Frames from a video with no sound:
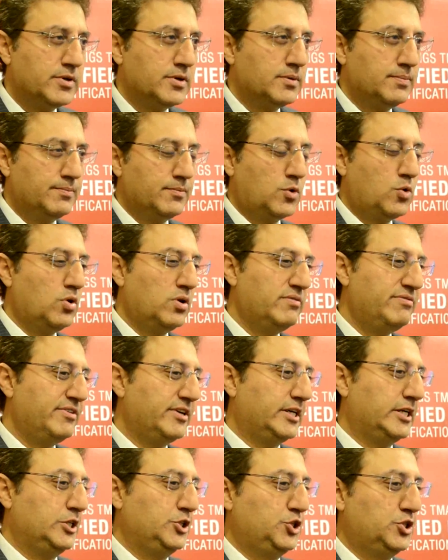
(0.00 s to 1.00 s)
um,
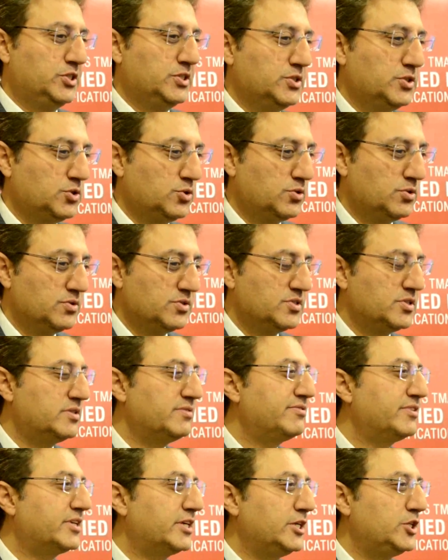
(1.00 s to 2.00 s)
qualifications or
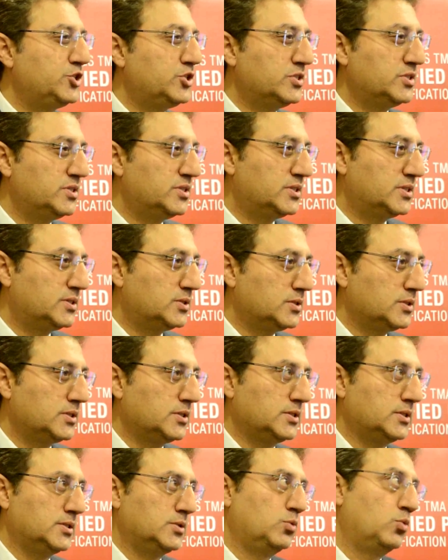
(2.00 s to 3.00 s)
certifications
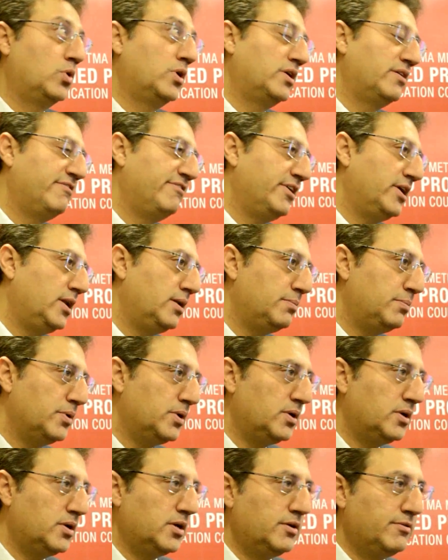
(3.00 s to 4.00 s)
uh, were available
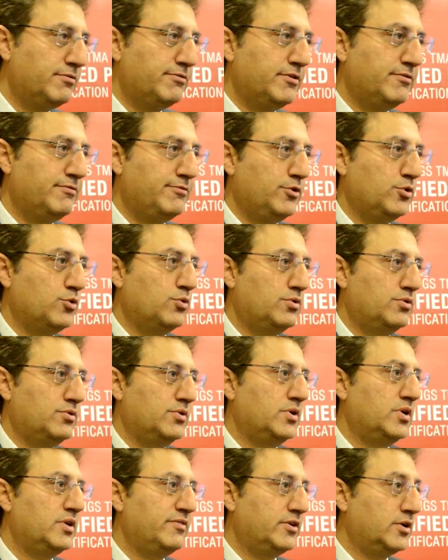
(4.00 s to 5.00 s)
if, if you're
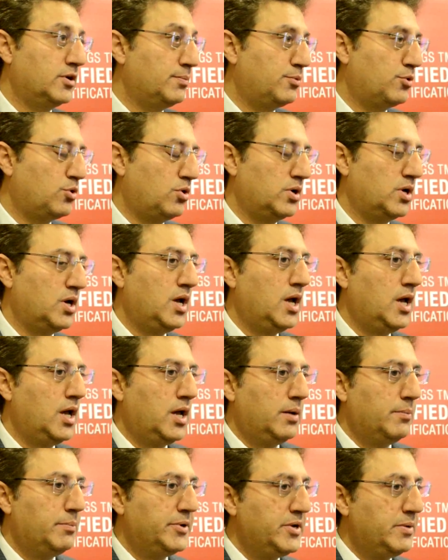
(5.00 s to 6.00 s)
living abroad,
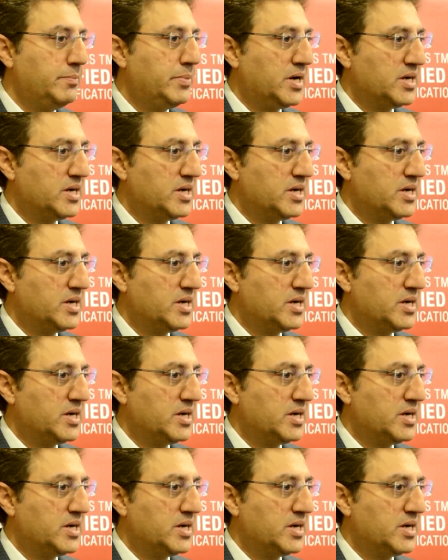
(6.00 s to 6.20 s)
but in